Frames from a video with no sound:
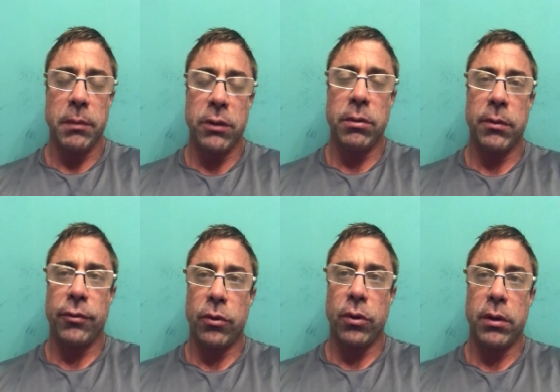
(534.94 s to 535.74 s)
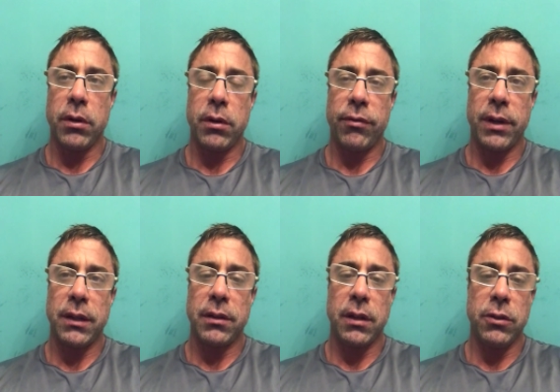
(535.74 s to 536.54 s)
mentioned before the
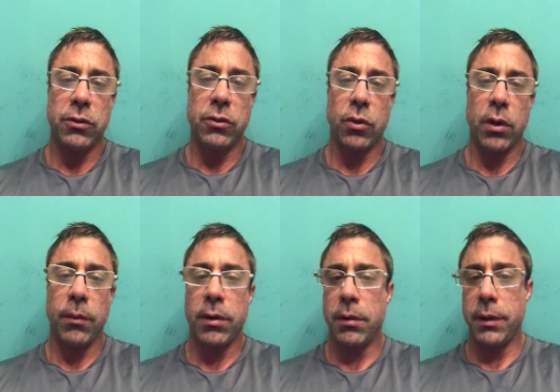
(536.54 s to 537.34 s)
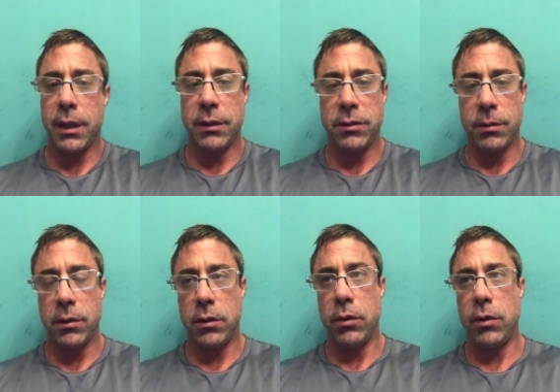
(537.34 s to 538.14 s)
fact that they use soy probably has
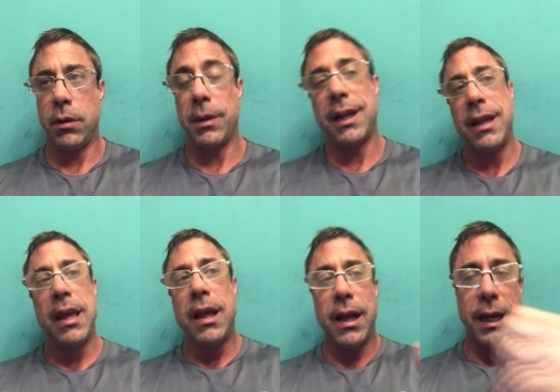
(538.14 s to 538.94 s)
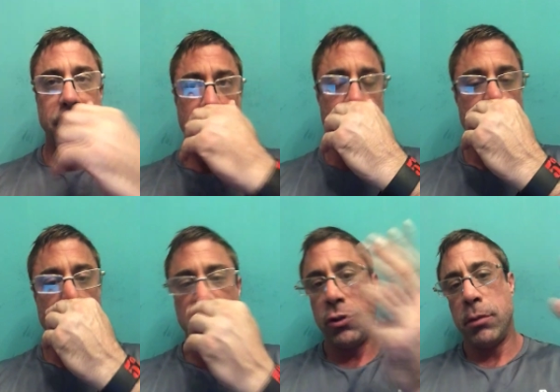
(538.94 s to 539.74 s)
something to do with it. But I just wouldn't
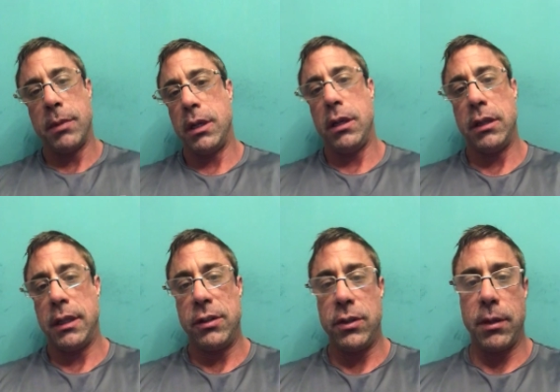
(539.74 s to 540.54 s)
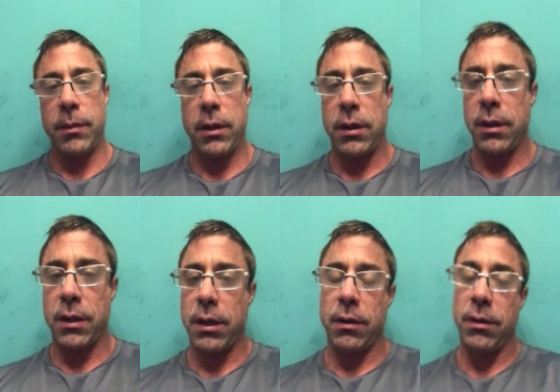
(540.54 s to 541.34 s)
waste your money on that shit, man.
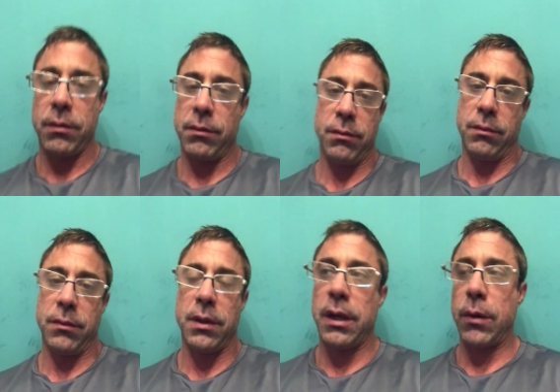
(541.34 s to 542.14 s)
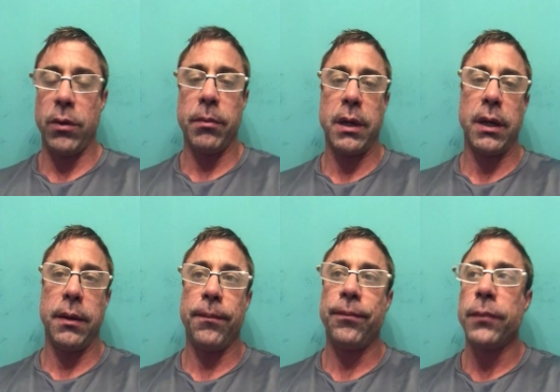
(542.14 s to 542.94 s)
I wouldn't buy it.